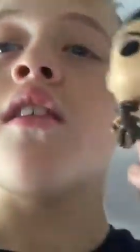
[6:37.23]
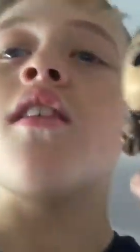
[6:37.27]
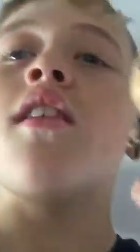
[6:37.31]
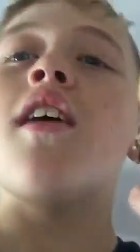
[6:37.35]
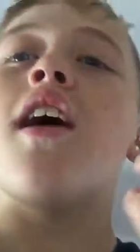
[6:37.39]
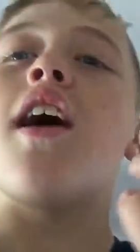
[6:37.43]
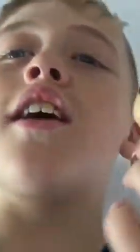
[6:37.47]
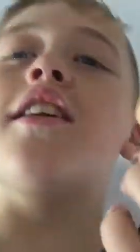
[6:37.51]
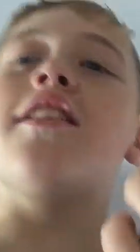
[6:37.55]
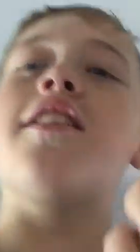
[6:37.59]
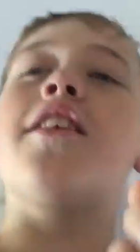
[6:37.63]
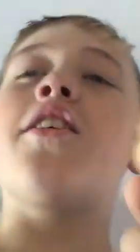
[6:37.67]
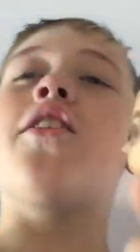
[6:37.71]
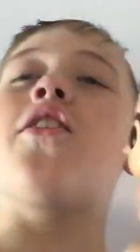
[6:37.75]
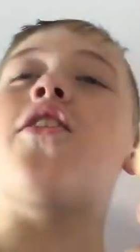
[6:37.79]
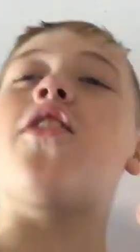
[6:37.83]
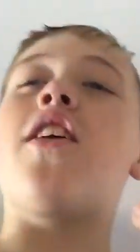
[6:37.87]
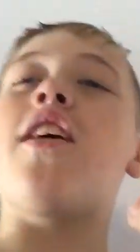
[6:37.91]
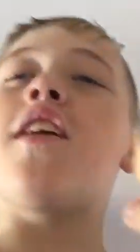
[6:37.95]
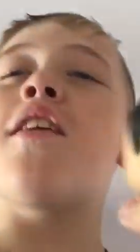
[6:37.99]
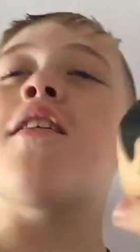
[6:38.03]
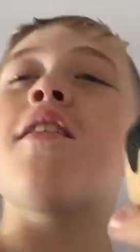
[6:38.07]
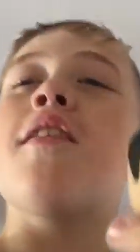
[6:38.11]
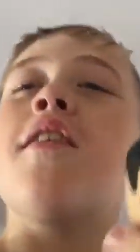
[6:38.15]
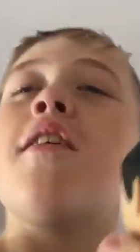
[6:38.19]
I don't know
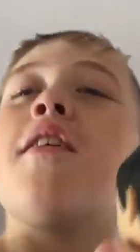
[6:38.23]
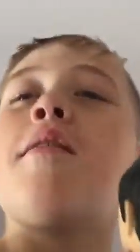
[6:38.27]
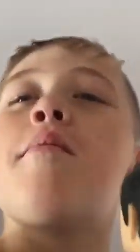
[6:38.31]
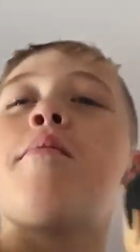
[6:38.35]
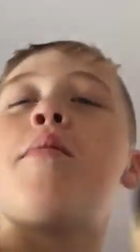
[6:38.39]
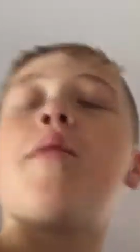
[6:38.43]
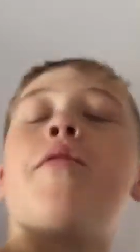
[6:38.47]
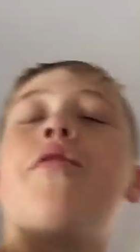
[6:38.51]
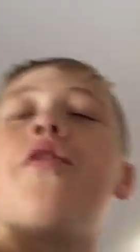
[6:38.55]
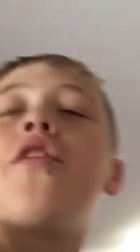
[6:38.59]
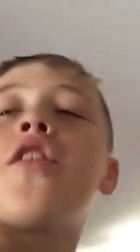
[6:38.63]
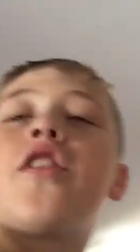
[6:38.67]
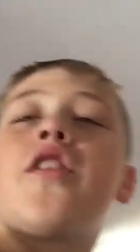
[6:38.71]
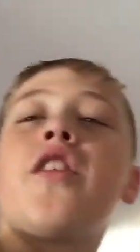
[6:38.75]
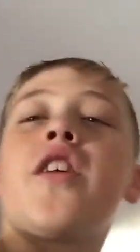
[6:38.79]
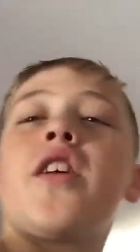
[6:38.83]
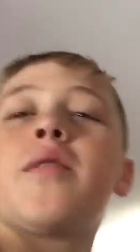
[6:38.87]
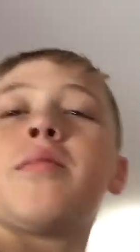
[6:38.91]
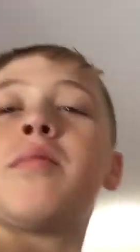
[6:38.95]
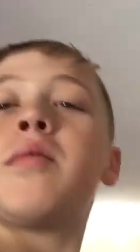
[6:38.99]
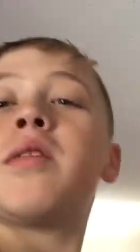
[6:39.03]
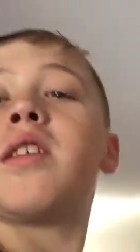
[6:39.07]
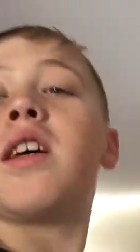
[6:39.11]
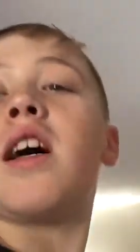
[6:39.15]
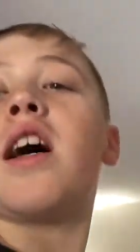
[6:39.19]
why, but for
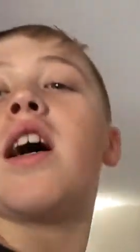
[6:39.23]
Christmas I